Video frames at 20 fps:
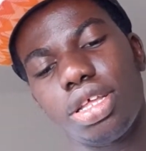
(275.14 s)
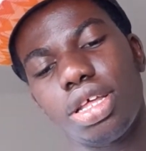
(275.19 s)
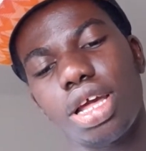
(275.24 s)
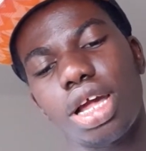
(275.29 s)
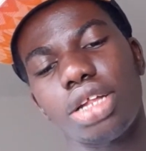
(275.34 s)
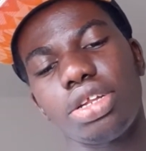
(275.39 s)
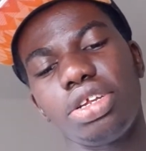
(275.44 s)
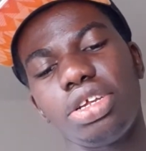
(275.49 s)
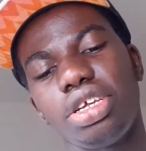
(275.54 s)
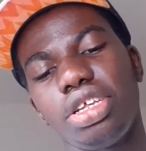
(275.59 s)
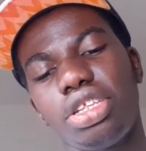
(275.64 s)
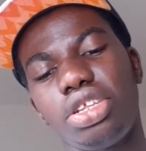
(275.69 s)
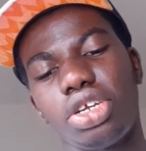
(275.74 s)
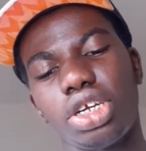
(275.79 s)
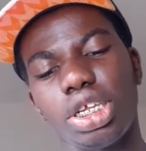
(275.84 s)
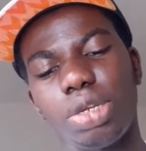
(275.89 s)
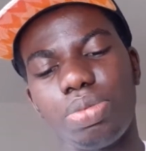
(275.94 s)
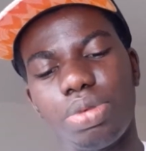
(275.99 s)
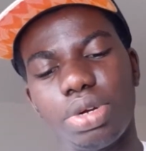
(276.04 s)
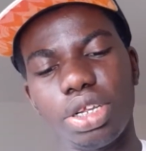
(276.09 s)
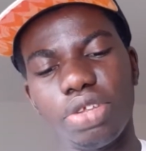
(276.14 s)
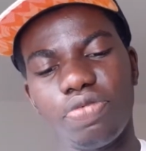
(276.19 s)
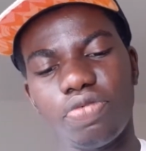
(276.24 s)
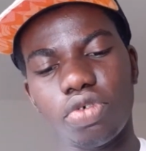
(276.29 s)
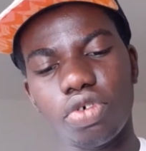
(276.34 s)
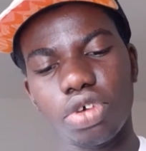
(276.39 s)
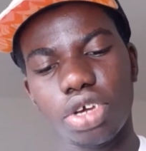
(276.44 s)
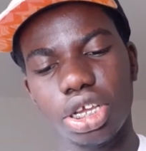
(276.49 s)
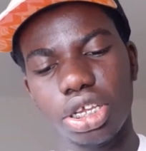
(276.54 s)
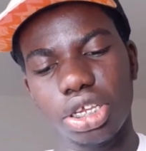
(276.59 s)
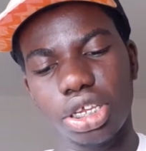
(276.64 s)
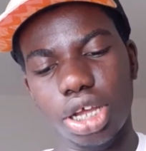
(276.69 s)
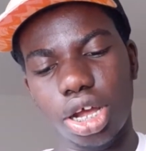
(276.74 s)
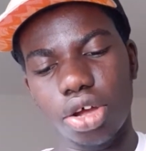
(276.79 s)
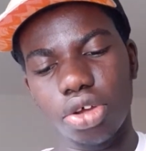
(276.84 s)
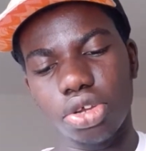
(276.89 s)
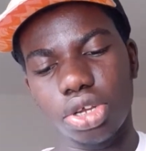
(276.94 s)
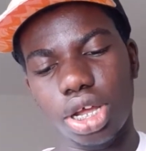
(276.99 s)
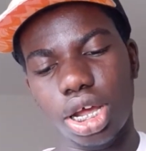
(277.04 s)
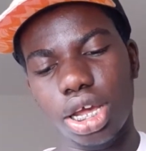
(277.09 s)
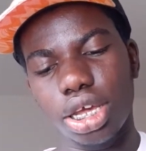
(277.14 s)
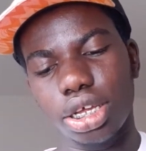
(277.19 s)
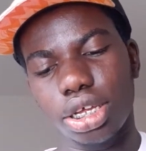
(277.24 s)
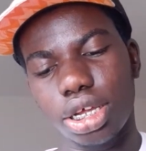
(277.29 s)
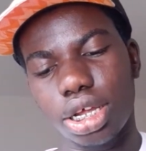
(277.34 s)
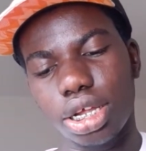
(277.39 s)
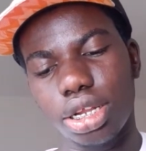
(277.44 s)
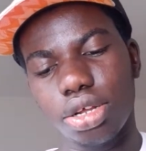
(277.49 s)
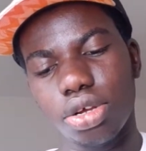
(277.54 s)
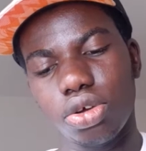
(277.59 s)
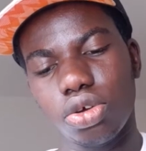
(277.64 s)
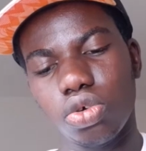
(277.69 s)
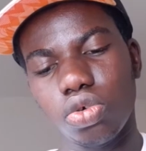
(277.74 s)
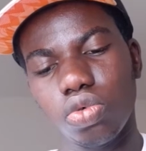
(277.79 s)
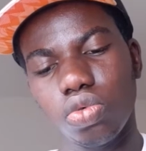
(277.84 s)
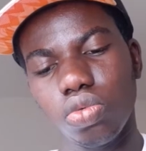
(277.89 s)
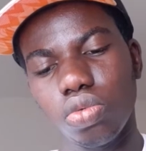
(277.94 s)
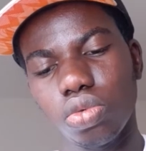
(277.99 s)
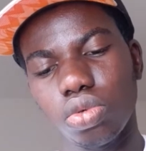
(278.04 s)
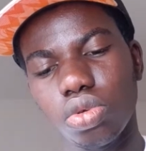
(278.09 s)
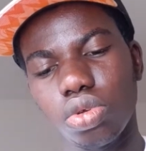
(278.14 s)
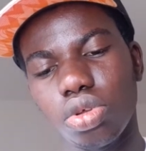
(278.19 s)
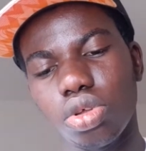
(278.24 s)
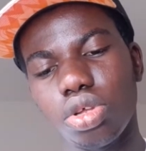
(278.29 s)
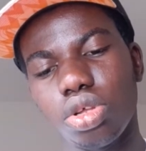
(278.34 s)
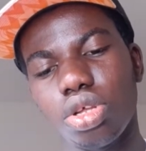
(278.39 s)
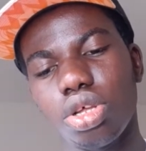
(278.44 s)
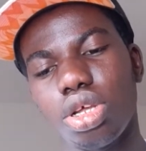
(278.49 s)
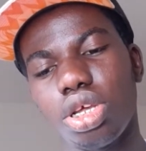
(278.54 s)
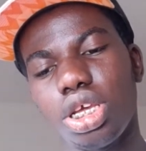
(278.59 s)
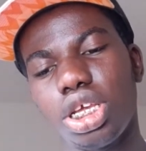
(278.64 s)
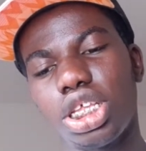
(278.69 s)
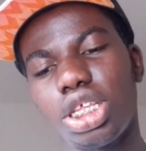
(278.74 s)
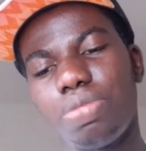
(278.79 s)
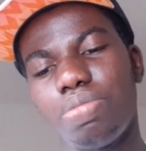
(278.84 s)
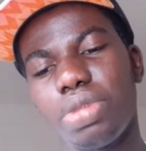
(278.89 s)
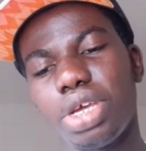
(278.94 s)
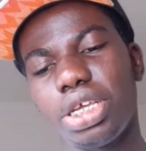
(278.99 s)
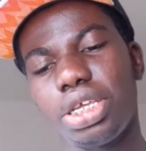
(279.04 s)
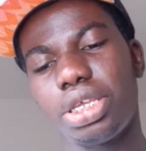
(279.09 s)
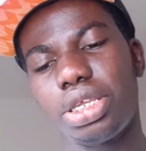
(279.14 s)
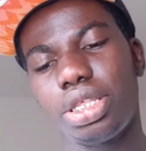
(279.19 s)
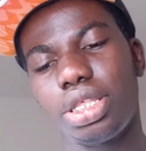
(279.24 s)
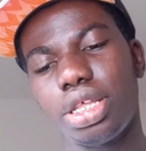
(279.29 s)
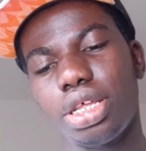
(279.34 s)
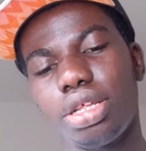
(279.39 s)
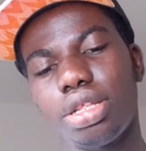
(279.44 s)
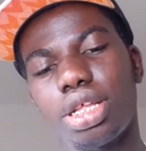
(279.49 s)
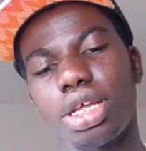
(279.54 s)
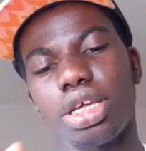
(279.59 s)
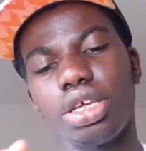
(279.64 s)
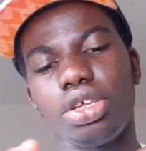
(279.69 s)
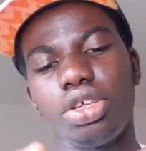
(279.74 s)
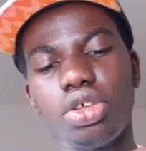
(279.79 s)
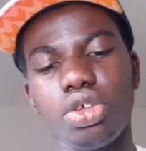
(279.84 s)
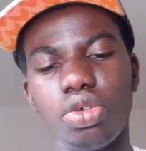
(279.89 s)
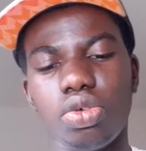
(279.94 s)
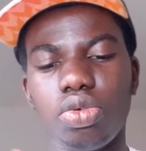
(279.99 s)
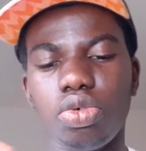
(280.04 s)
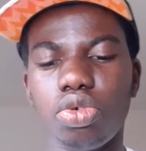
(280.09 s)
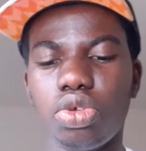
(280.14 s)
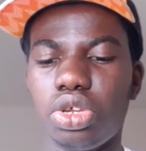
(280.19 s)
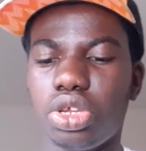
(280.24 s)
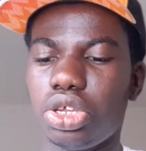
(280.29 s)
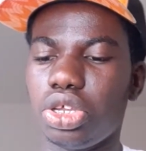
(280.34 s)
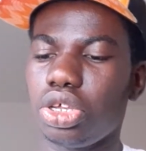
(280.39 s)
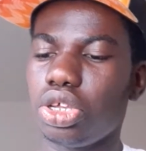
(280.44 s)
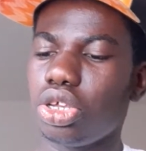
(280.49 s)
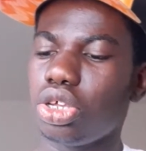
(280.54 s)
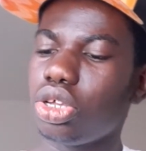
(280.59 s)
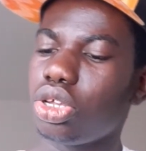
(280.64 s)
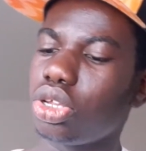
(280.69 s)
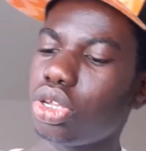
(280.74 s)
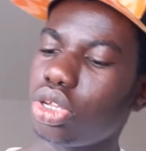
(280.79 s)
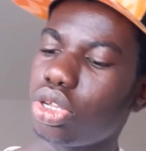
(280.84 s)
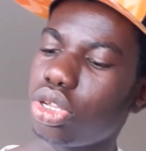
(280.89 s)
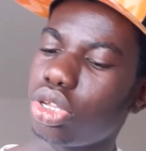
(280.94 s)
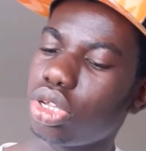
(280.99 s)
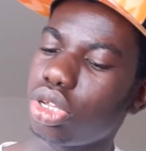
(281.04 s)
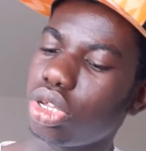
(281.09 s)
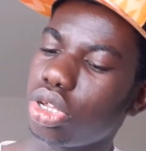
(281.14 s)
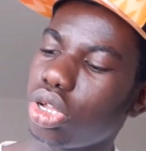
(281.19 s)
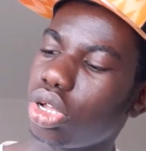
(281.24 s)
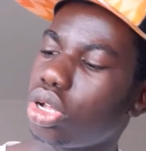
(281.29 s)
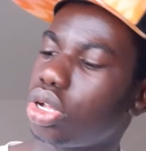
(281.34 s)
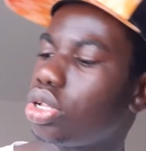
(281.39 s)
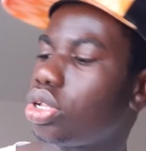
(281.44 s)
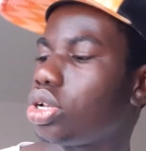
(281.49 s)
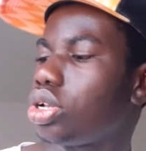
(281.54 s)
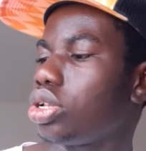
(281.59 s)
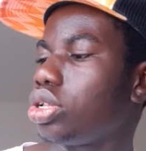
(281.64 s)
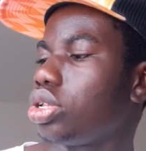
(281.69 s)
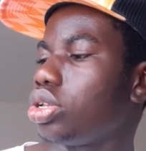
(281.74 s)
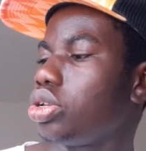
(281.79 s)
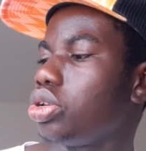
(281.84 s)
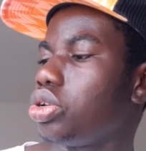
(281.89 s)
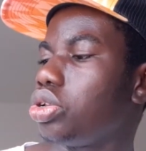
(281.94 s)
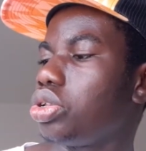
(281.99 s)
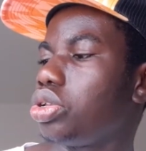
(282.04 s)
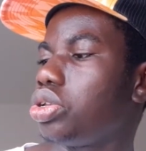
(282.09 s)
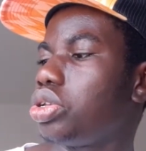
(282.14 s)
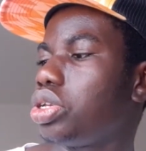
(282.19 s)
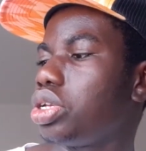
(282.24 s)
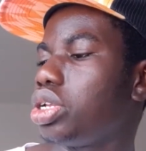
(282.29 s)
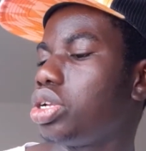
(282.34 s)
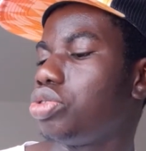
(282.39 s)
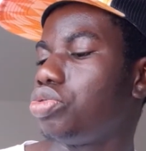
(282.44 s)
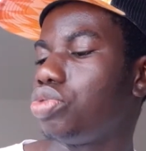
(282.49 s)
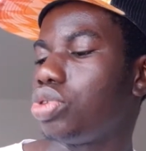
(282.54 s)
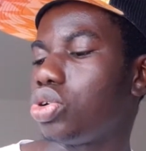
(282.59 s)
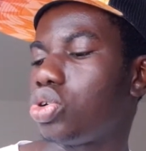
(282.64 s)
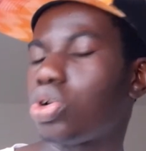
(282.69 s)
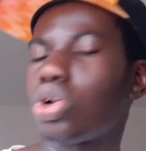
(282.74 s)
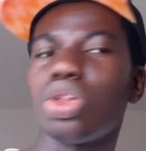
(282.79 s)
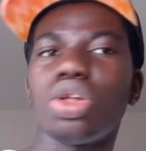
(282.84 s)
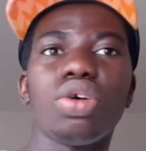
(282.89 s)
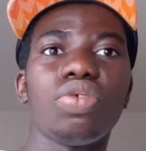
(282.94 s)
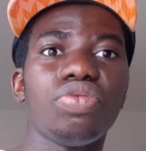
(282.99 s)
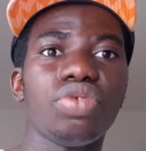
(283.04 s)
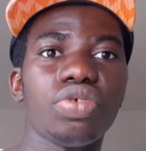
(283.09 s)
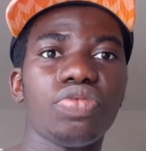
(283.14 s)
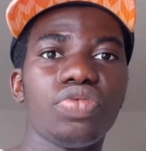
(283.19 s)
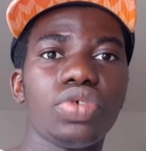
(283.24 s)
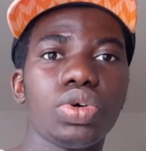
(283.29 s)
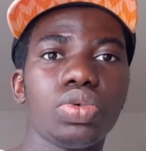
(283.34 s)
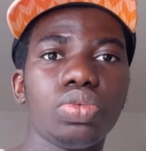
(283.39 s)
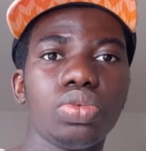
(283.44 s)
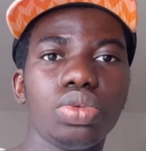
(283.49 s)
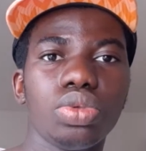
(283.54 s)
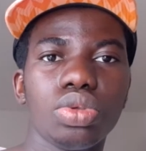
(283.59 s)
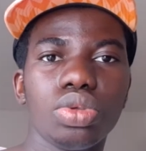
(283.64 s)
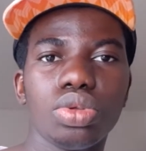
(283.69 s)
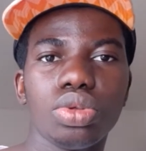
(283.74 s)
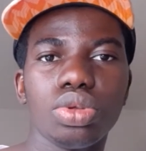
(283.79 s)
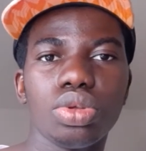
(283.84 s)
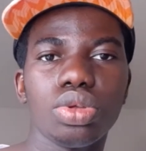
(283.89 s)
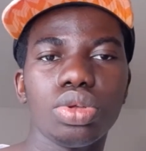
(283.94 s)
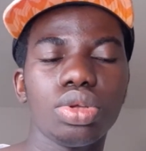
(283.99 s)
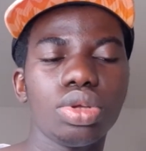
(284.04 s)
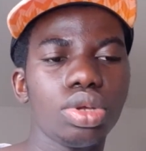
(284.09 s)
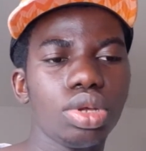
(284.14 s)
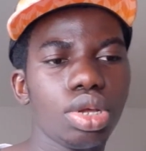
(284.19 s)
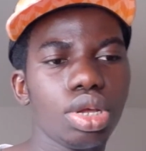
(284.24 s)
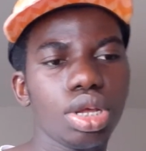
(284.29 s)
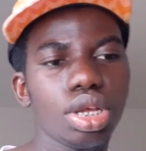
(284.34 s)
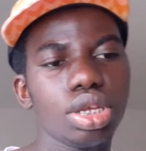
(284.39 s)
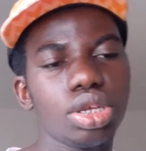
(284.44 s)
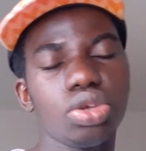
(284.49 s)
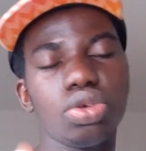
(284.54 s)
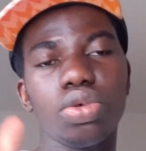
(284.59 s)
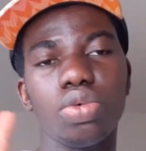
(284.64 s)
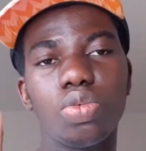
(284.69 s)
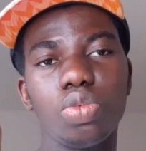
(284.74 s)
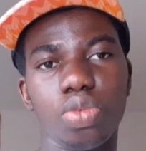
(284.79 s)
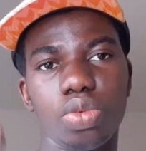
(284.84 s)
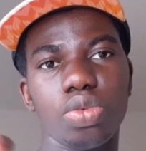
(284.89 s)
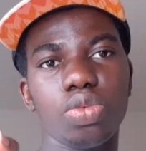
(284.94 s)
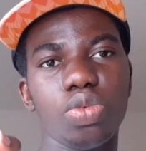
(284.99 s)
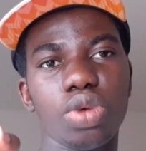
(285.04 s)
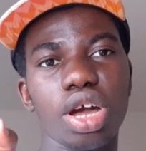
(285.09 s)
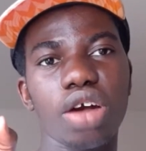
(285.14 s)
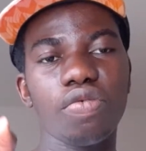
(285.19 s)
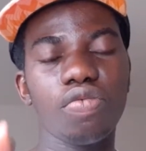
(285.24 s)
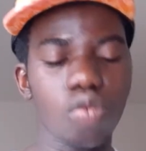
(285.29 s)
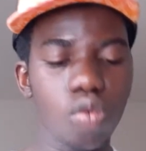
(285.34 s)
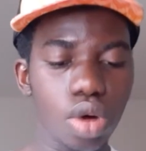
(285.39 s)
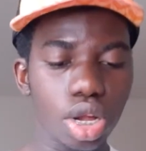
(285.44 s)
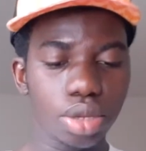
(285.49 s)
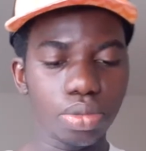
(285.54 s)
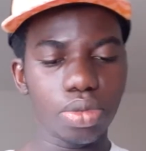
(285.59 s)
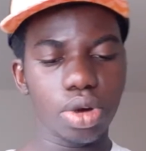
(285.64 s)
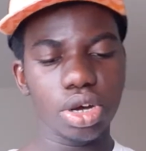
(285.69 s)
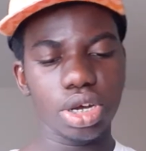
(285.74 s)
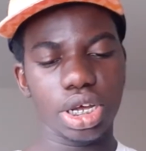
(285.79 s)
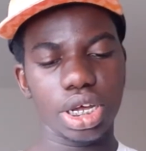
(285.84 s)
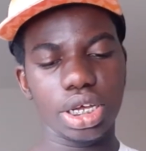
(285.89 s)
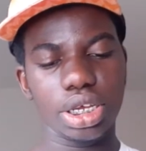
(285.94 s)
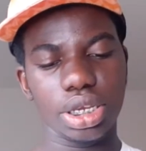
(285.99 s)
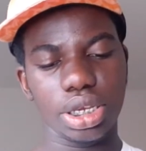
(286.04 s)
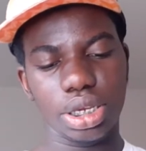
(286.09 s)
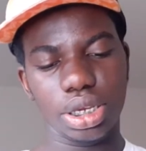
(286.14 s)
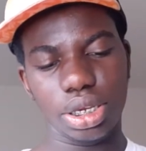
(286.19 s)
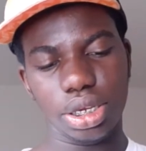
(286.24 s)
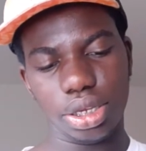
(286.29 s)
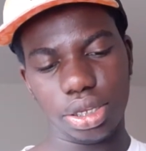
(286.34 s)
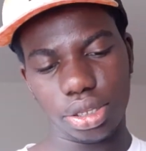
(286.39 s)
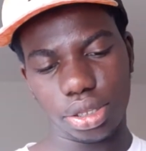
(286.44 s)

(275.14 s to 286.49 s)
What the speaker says: I think transparent phone cases are kind of cool. It makes like you see the real color of your phone. So we have one more case.